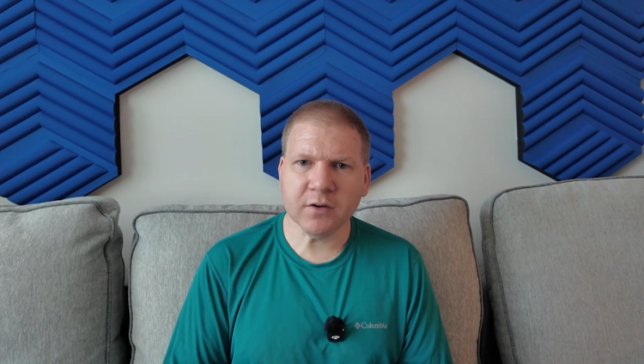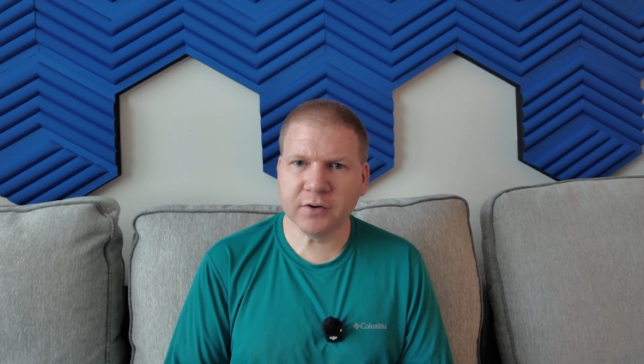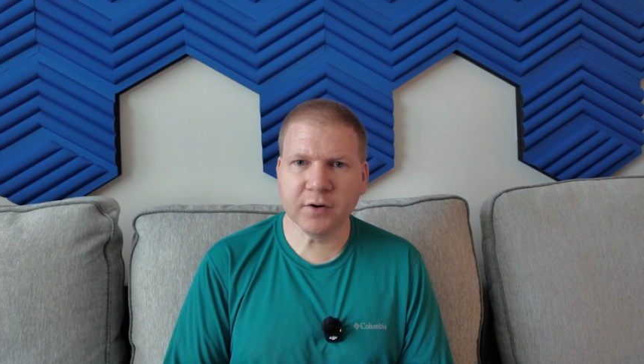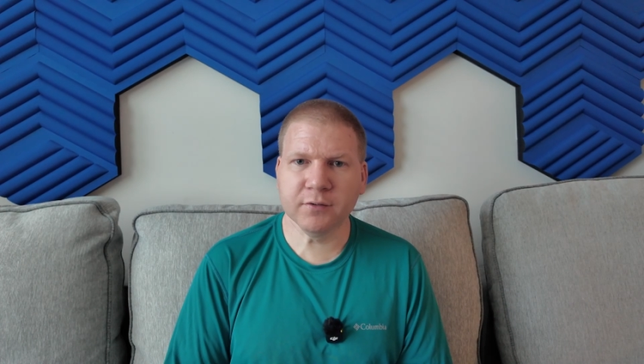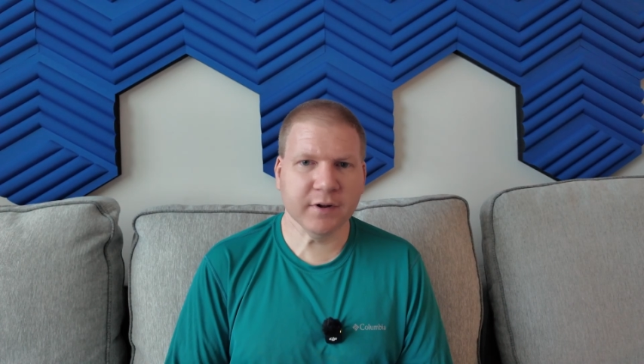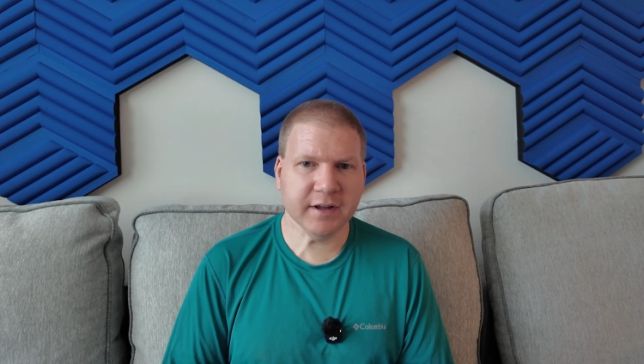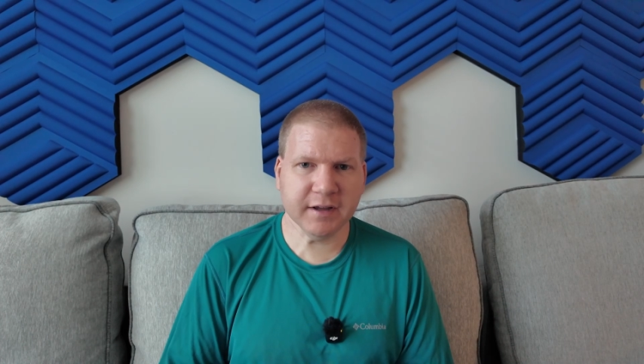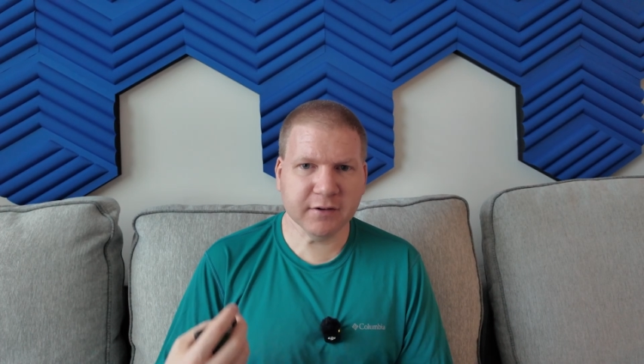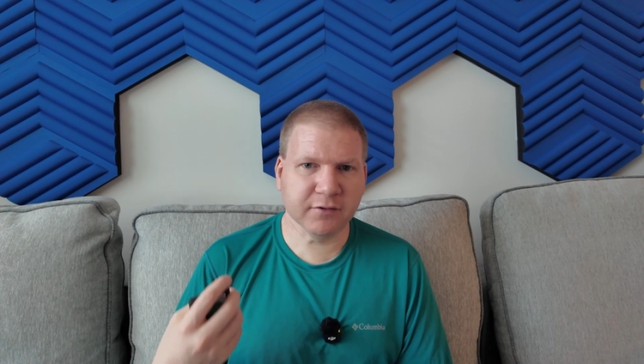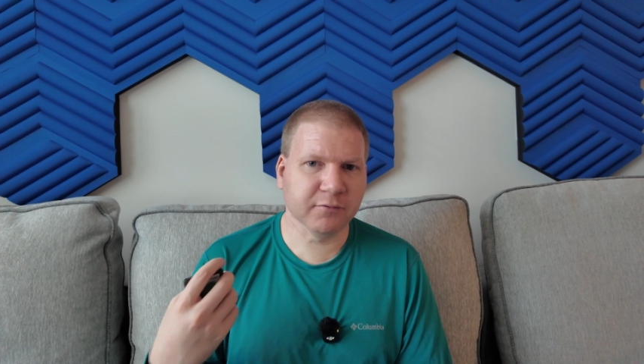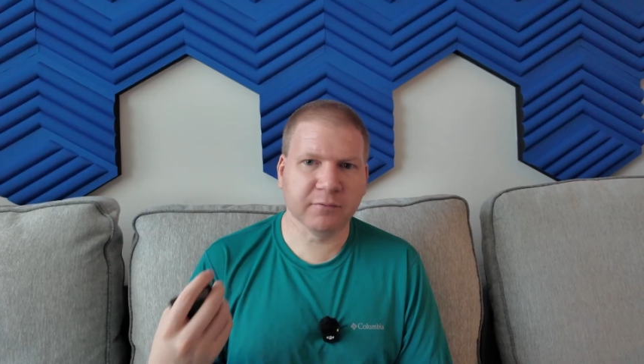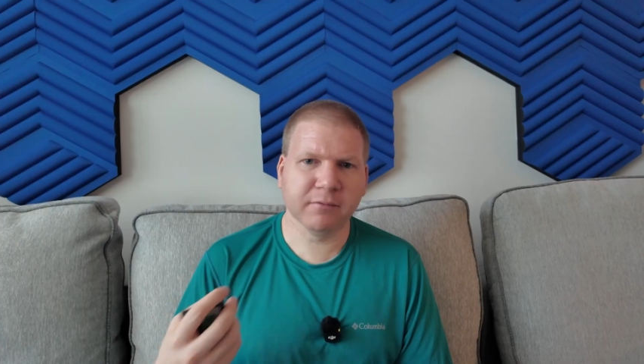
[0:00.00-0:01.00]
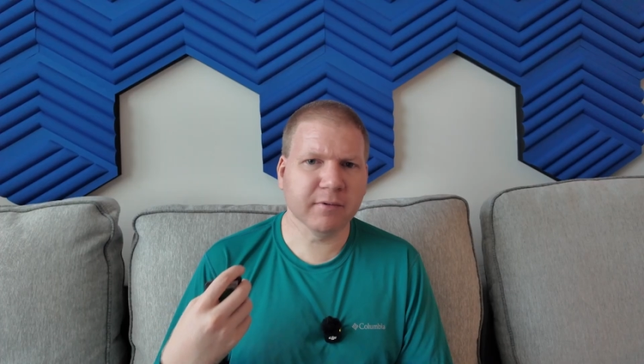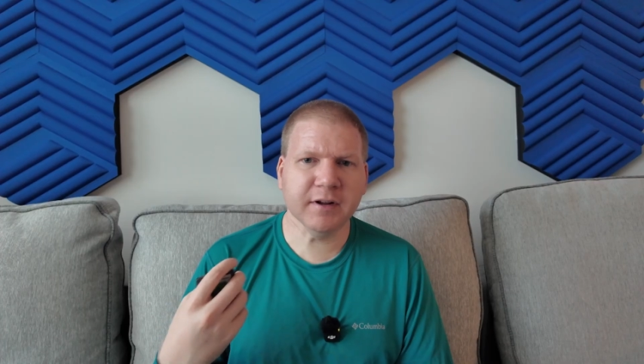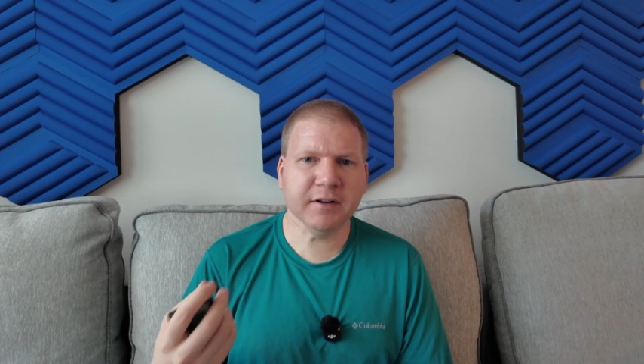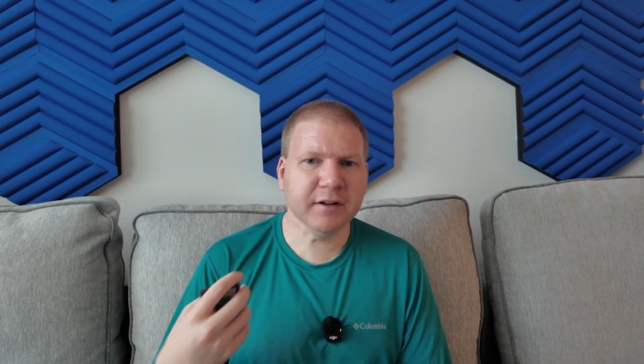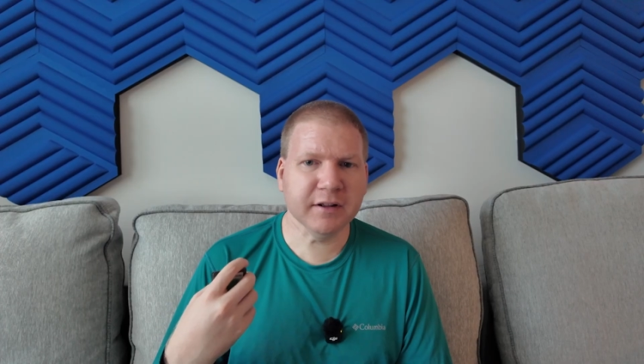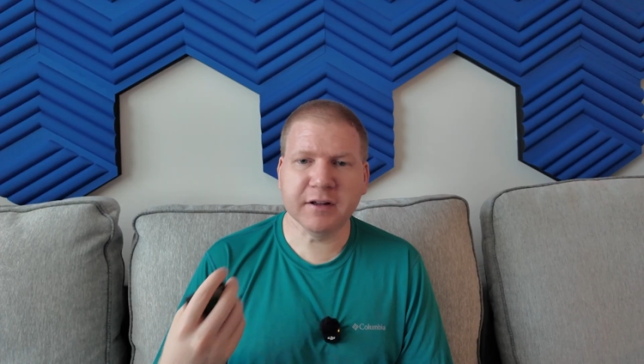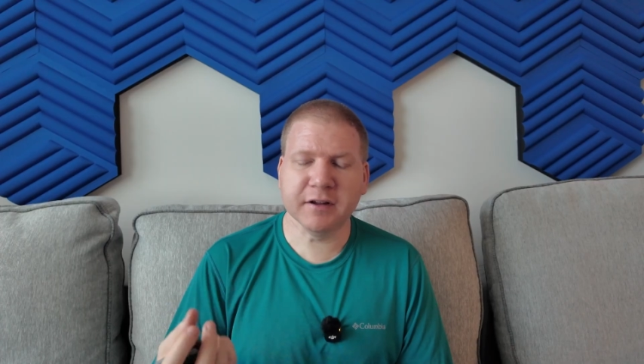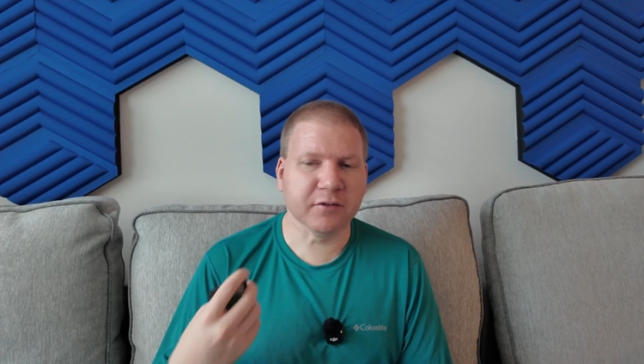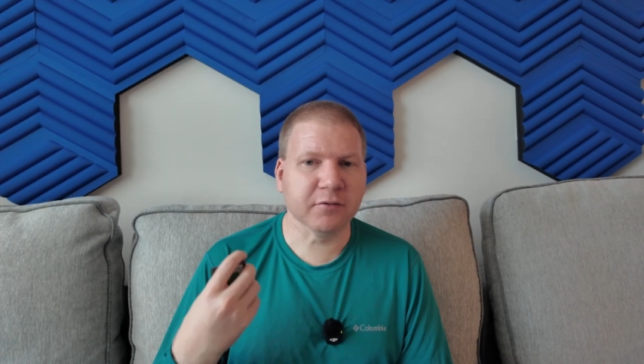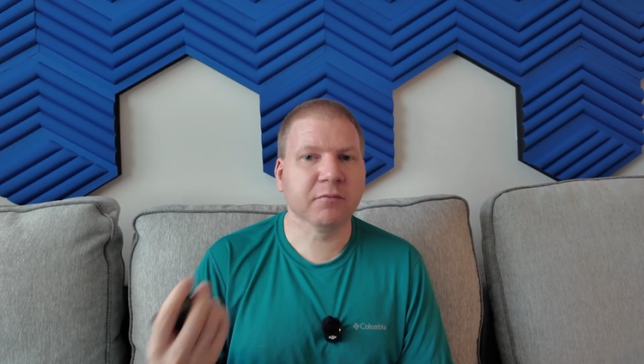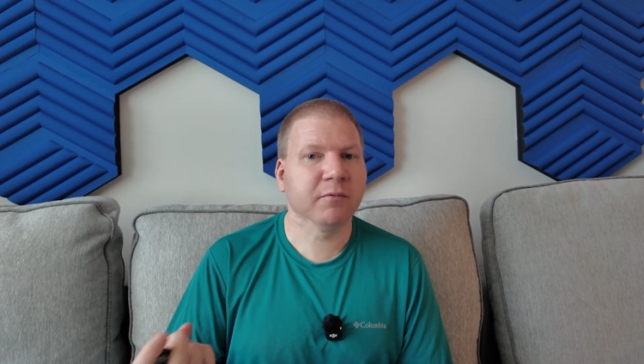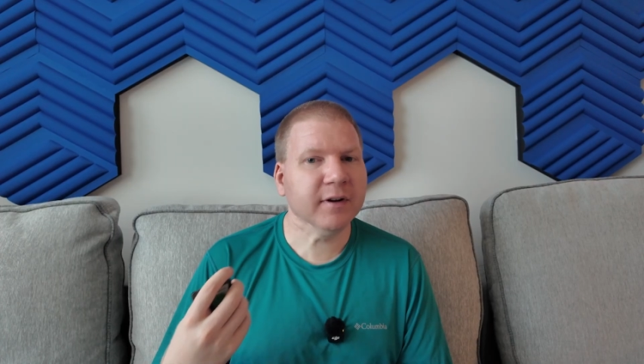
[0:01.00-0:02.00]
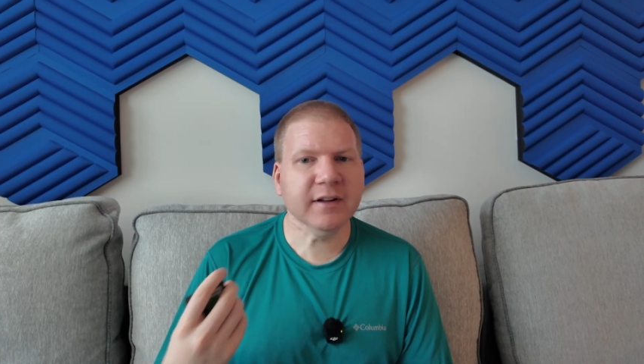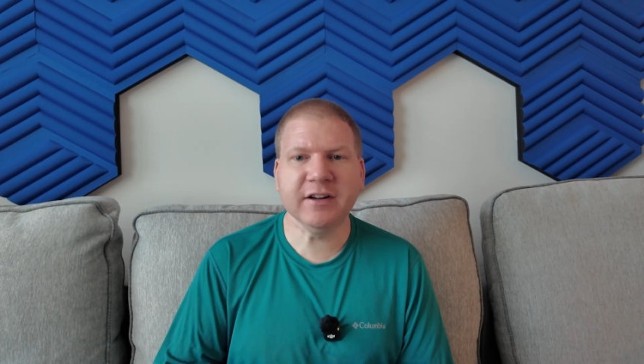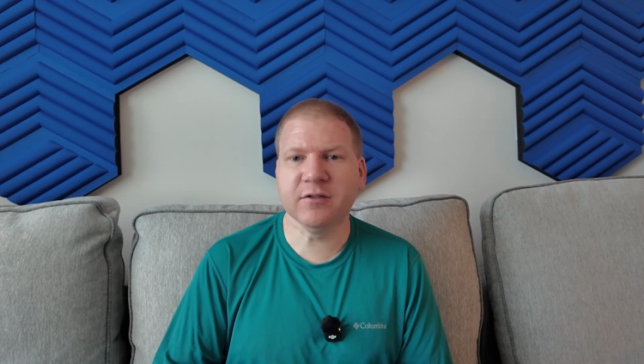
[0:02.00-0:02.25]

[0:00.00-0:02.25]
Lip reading: So like it's a really